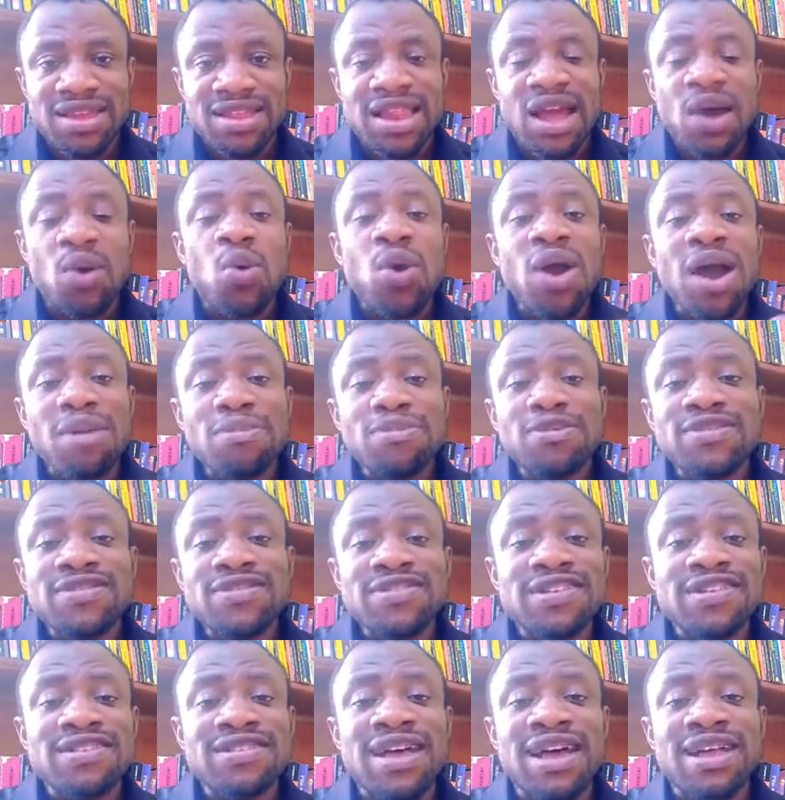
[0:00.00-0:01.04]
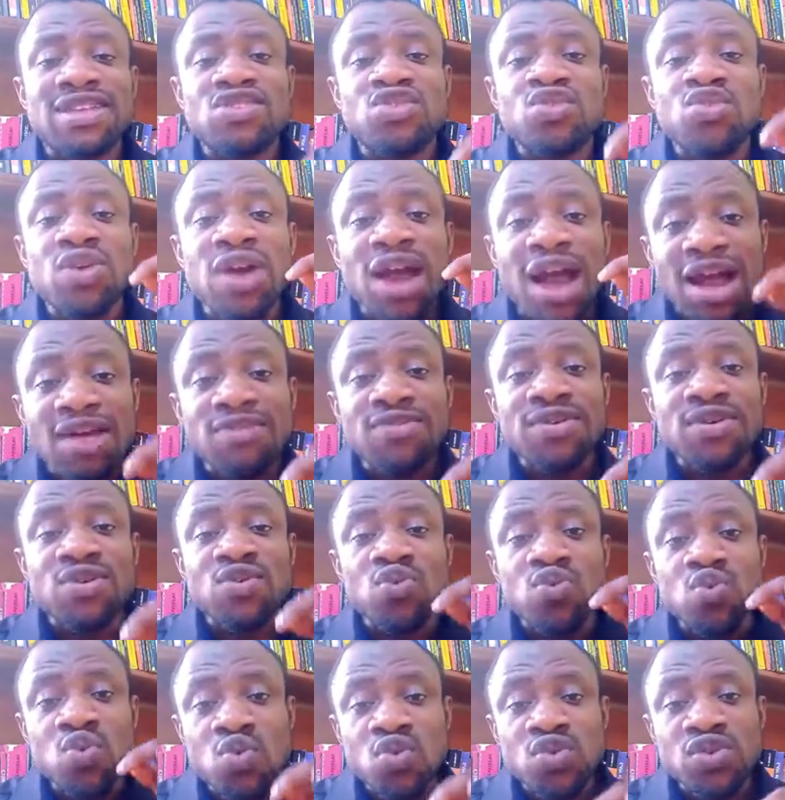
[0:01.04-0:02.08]
Now, what happens is that you have a
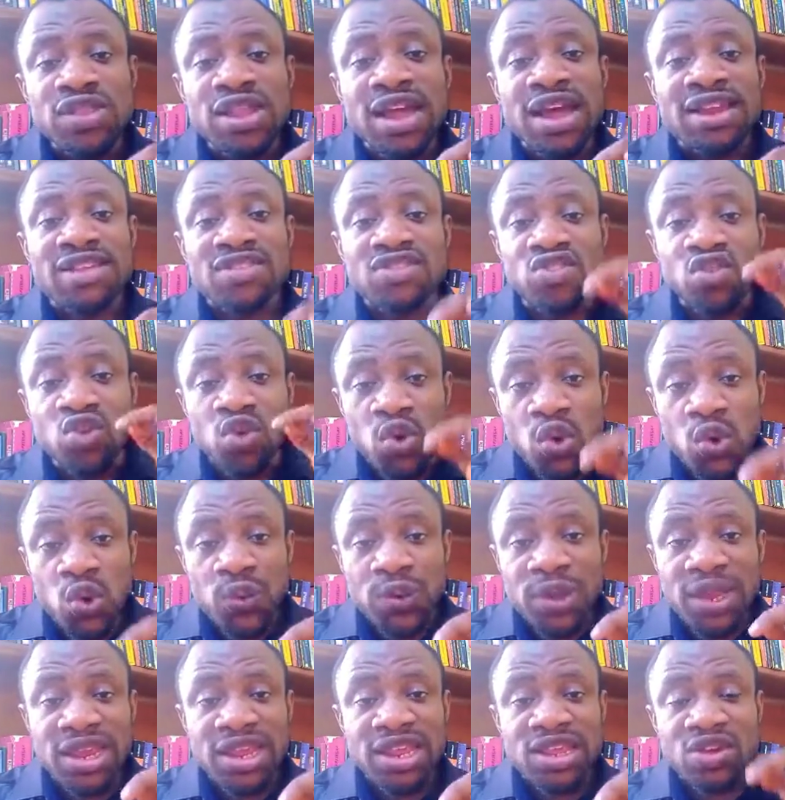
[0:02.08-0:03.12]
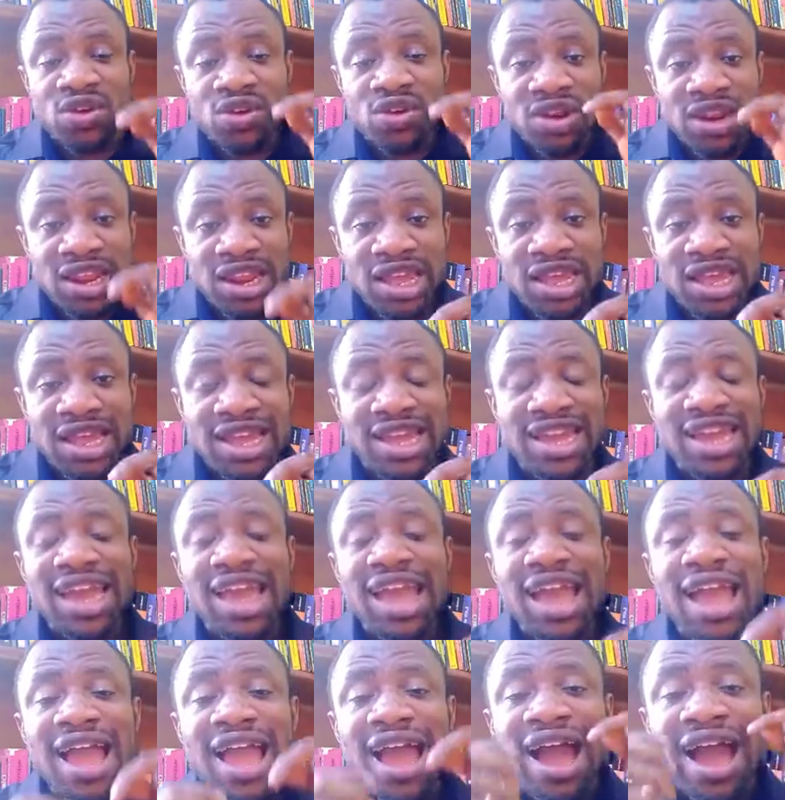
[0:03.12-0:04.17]
wound that is growing in your leg
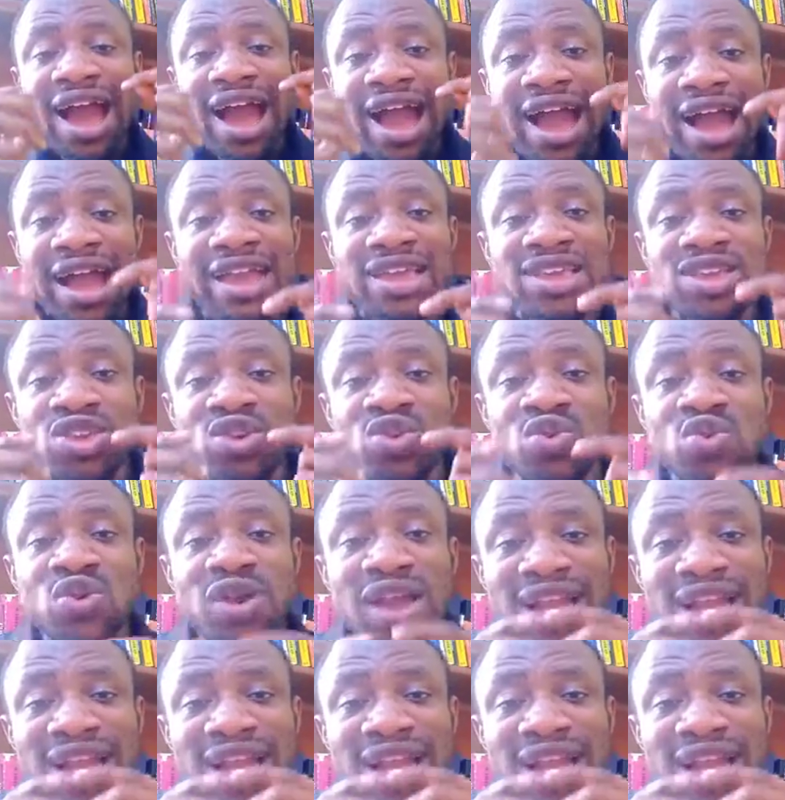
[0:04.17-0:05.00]
and you